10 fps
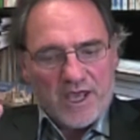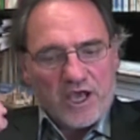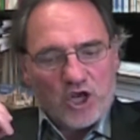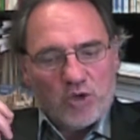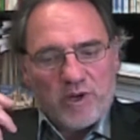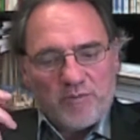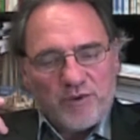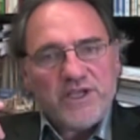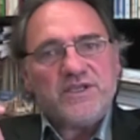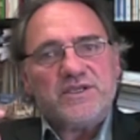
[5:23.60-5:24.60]
Global
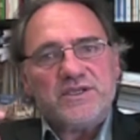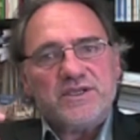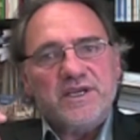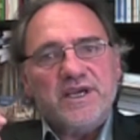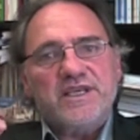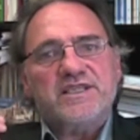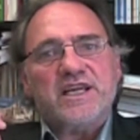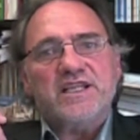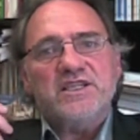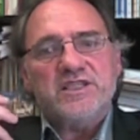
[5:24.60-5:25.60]
peace is
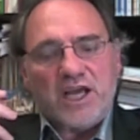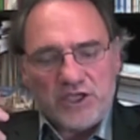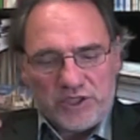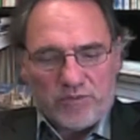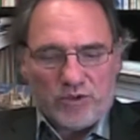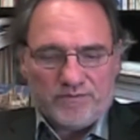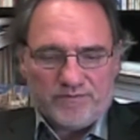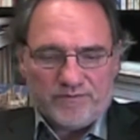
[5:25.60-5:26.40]
an intangible